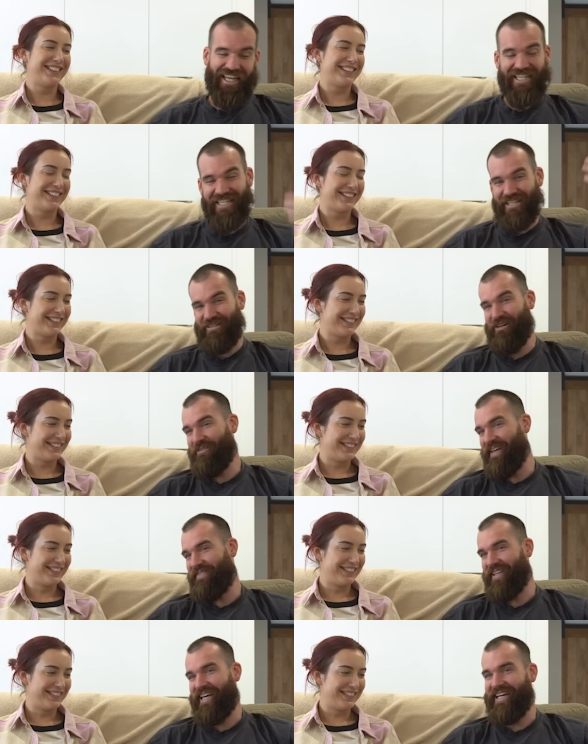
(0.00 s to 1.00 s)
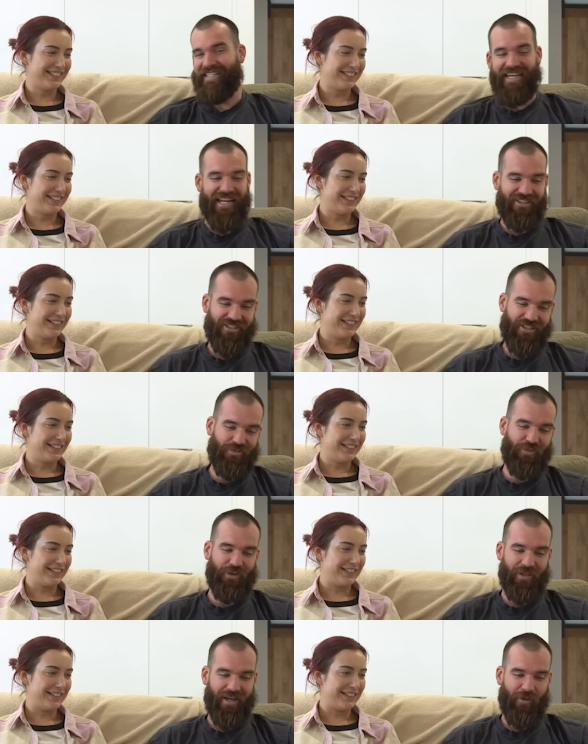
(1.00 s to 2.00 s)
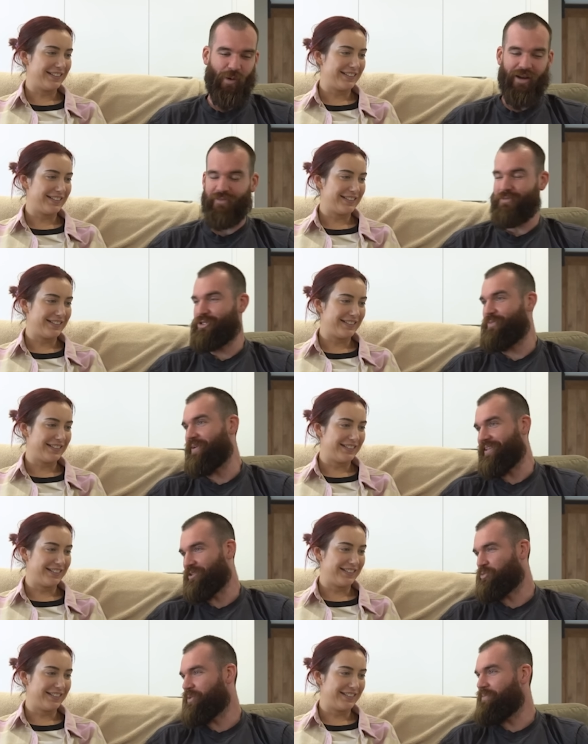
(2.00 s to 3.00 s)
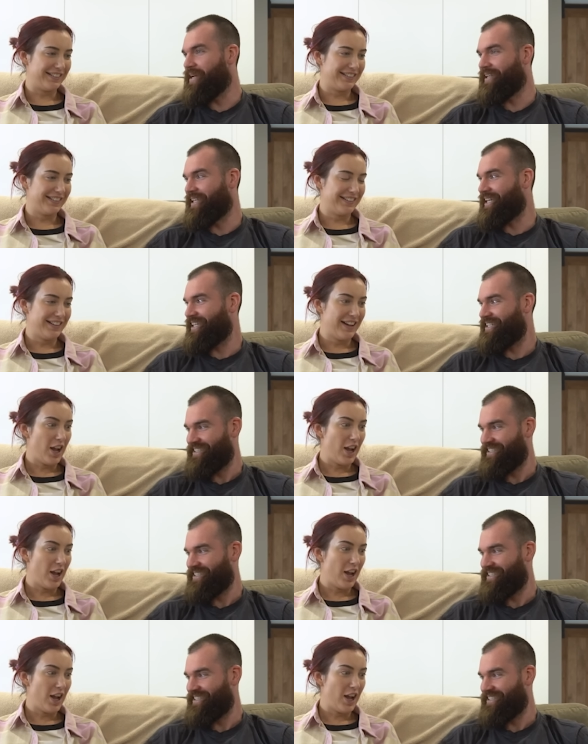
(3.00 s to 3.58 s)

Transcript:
Speaker 1: Like, there's nothing wrong with having gay dads. I just feel like one of them should be a little bit manly.